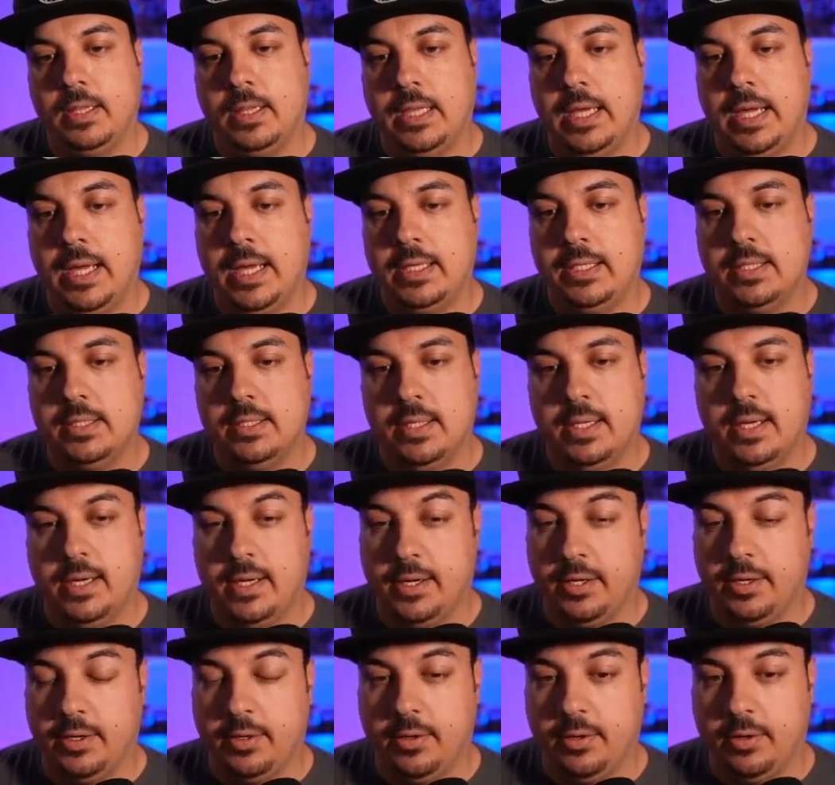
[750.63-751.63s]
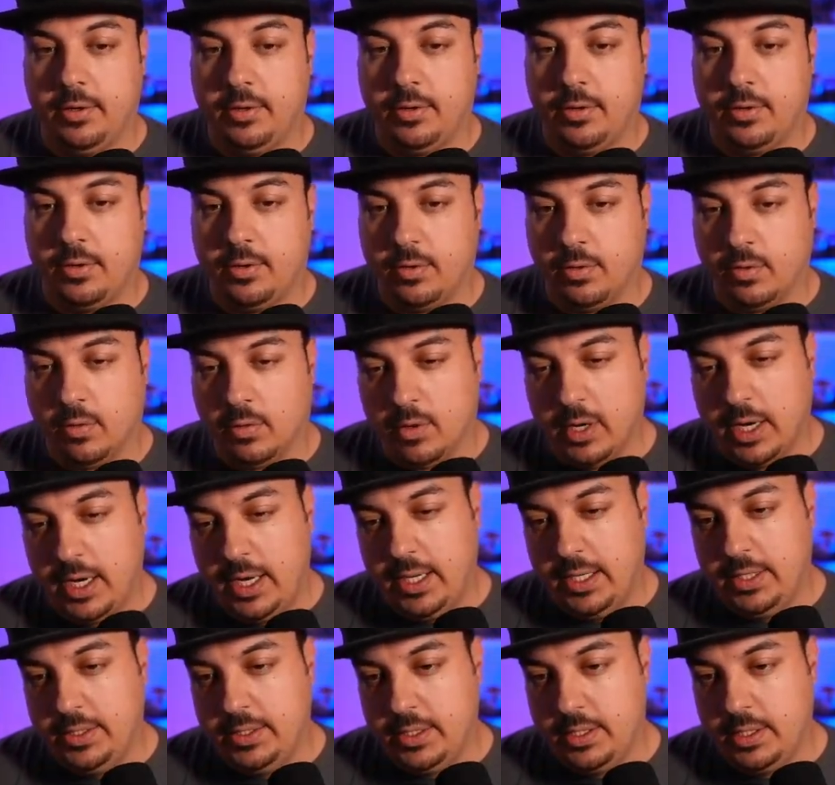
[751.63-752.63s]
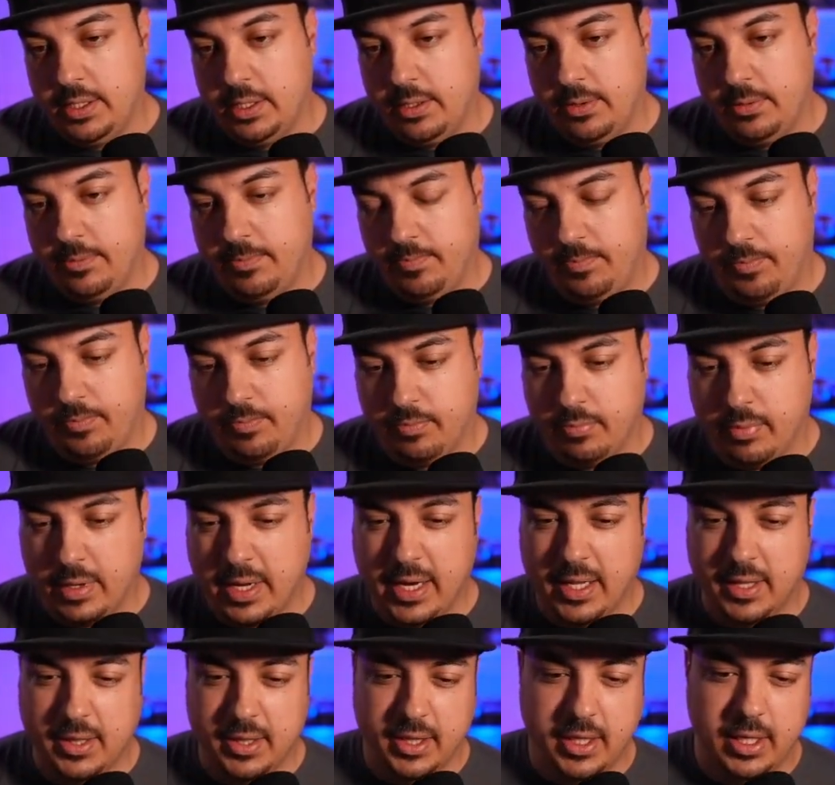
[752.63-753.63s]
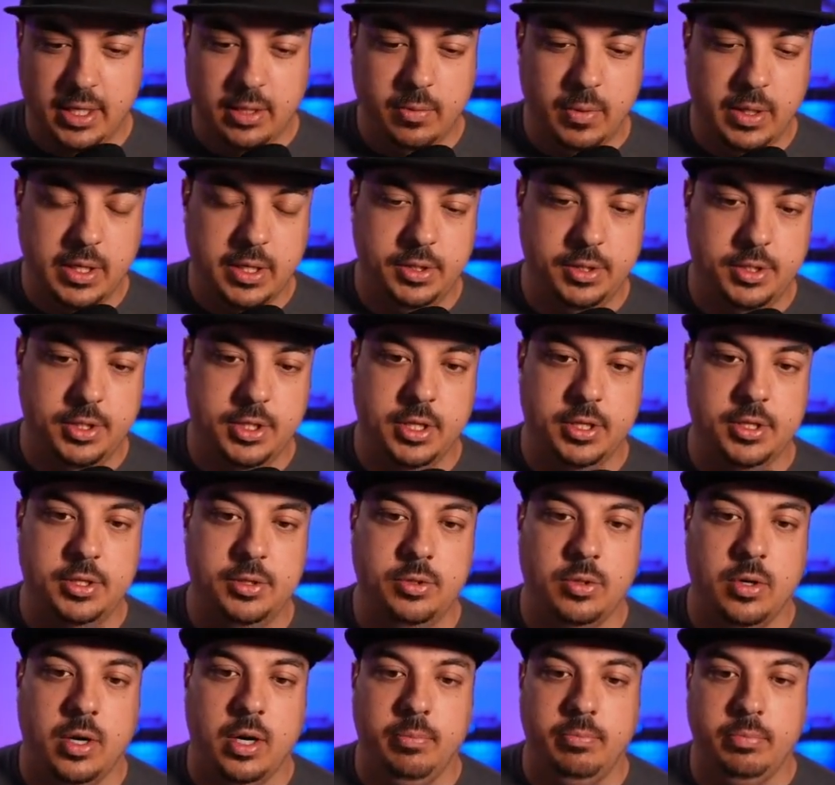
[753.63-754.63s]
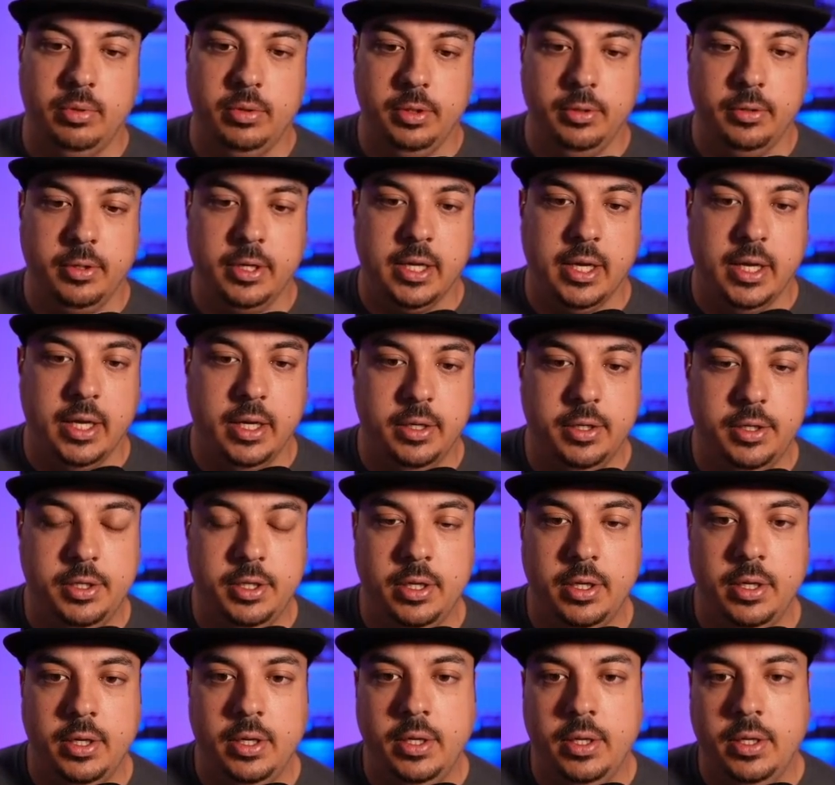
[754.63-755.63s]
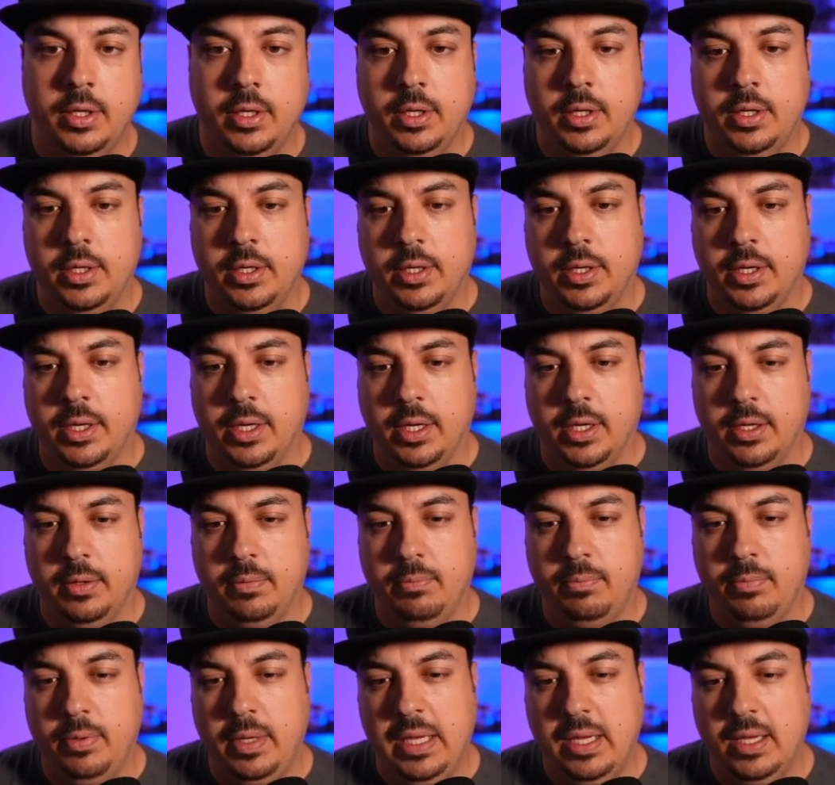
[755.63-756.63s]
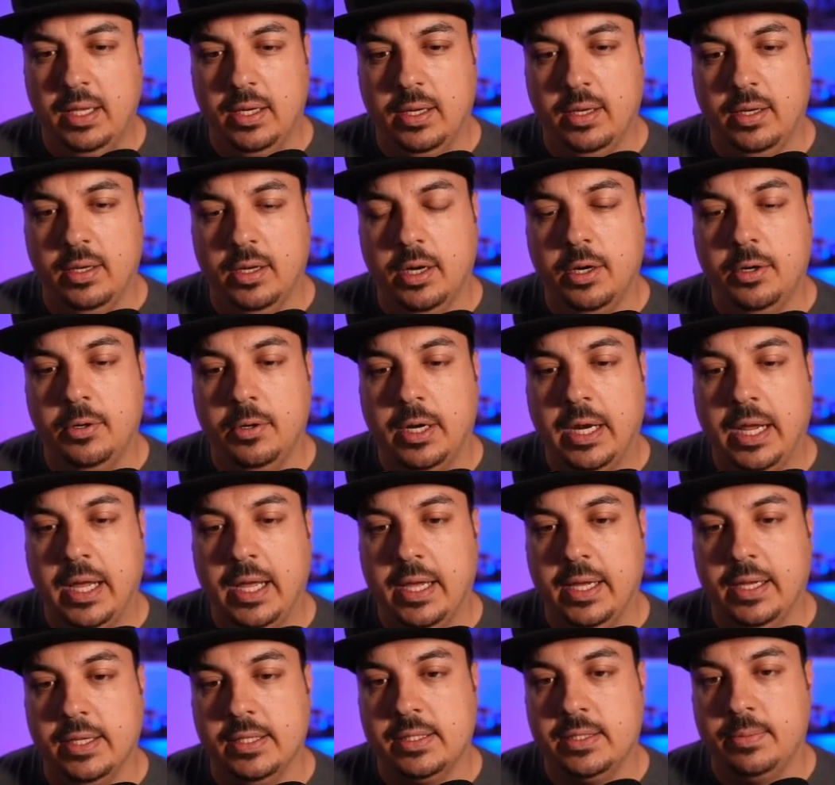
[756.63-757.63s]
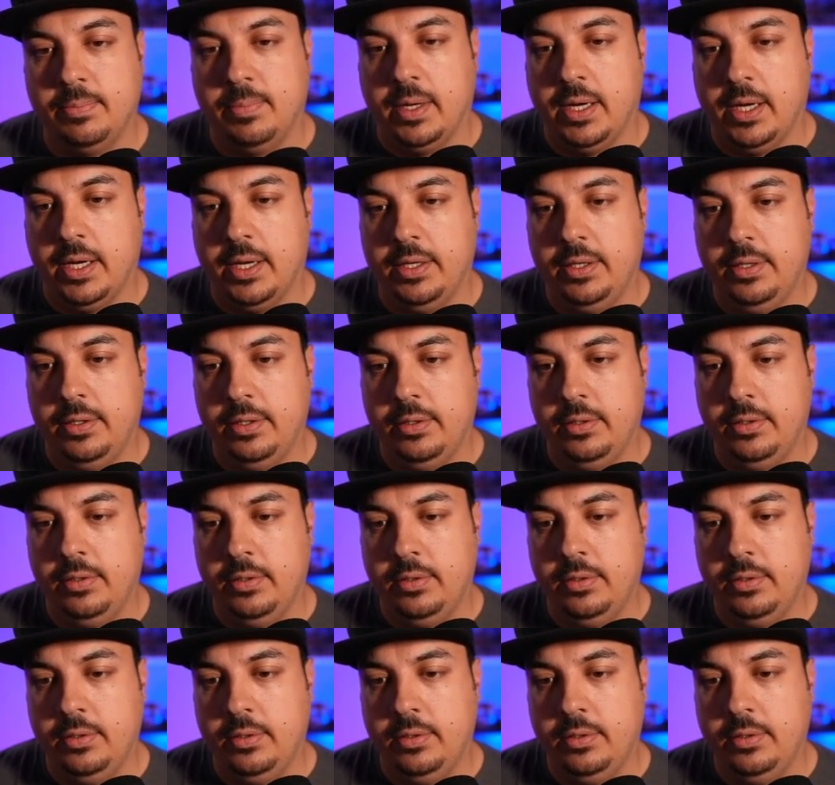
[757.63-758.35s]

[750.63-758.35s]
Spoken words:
That's not great, but I think we can just drop Luke Cage and be in an okay spot.